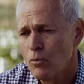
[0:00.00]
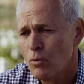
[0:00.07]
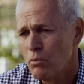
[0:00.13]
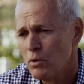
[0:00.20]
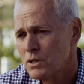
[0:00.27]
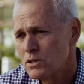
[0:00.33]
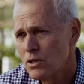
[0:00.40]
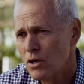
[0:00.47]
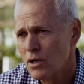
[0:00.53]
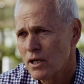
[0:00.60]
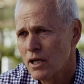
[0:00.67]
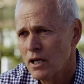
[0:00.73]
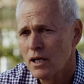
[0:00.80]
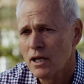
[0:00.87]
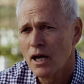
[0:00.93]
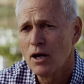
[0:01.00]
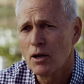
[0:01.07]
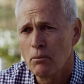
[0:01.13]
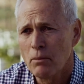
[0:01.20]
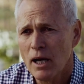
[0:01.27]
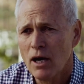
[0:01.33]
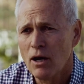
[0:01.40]
And when we start getting
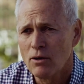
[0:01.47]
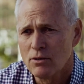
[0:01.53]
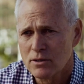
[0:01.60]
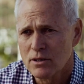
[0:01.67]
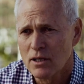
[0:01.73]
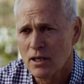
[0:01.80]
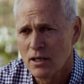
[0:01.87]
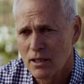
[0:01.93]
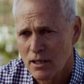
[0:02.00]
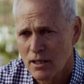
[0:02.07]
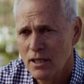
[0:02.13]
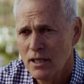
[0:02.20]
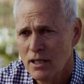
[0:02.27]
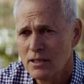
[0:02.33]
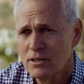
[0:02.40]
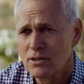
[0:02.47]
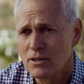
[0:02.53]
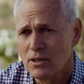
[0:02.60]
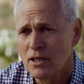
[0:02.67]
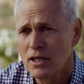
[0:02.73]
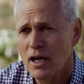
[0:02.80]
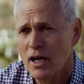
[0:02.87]
out of bounds on any
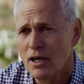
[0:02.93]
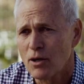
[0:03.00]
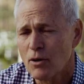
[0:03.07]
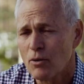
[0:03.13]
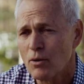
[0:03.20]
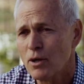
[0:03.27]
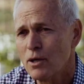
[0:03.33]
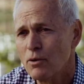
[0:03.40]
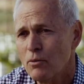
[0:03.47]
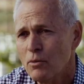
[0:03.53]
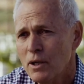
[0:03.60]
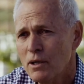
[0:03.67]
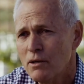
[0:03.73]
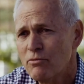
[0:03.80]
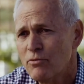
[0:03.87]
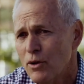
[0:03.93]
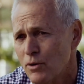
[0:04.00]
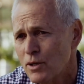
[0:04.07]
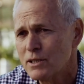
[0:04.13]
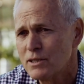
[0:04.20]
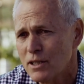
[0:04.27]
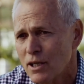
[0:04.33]
certain category, we
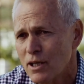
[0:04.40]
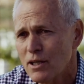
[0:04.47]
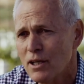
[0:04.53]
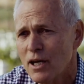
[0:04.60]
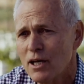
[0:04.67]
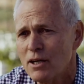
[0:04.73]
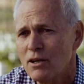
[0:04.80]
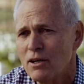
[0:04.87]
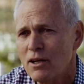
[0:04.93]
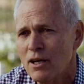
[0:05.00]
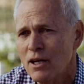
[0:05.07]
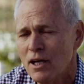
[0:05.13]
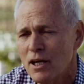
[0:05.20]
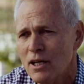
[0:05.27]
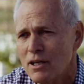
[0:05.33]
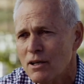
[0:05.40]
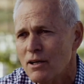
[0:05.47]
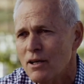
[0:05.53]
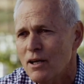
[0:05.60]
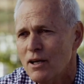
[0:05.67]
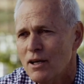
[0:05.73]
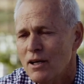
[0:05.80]
focus in on that and
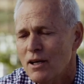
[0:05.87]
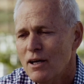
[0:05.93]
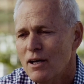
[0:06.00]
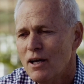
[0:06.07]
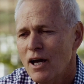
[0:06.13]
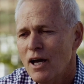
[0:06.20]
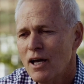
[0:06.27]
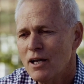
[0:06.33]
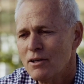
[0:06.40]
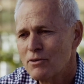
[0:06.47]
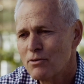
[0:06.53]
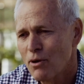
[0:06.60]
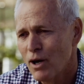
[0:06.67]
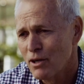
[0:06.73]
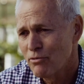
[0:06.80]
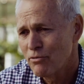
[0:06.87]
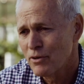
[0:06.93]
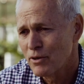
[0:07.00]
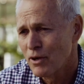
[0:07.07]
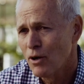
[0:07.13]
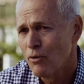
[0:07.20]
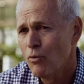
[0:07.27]
try to
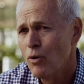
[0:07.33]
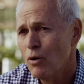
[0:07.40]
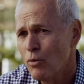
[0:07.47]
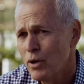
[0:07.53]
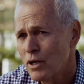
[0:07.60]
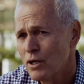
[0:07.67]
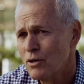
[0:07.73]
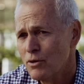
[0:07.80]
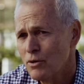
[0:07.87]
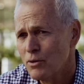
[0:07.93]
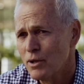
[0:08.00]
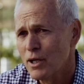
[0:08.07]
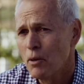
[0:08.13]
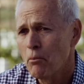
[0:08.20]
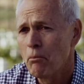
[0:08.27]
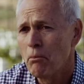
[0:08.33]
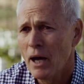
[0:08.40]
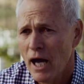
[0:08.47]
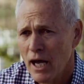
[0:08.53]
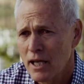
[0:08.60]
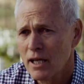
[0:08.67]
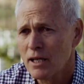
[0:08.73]
figure out what we can do to get
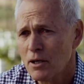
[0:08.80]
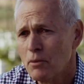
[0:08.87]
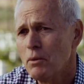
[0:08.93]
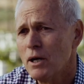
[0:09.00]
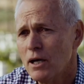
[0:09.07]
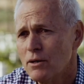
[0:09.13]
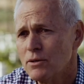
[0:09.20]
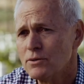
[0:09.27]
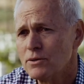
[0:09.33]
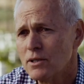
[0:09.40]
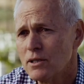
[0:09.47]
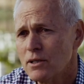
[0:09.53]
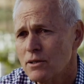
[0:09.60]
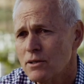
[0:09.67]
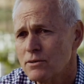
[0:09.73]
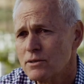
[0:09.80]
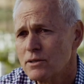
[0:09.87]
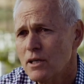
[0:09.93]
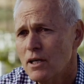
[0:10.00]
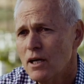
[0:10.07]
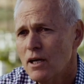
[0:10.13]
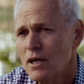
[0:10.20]
back into bounds on those.